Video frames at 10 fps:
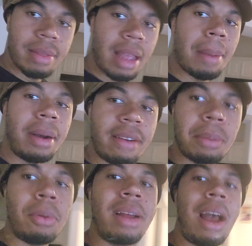I believe the
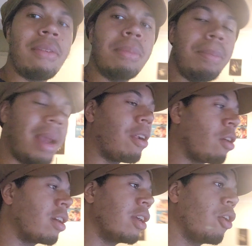point I made
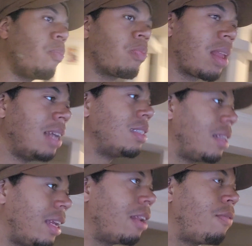earlier is
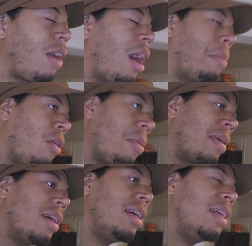indeed a valid point
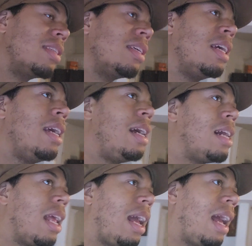because
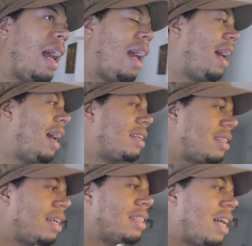at the
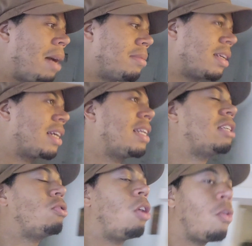same time, thinking that
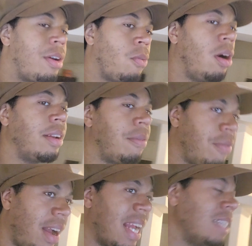you always wanted to
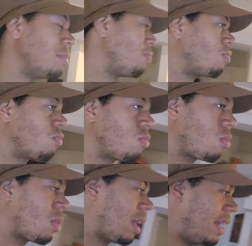fight
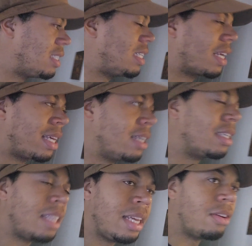is the
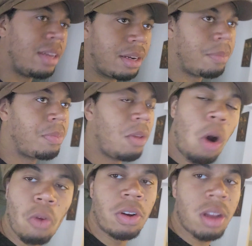Achilles heel here
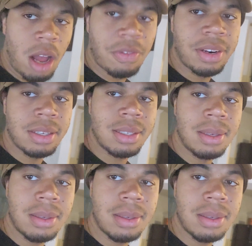overconfidence.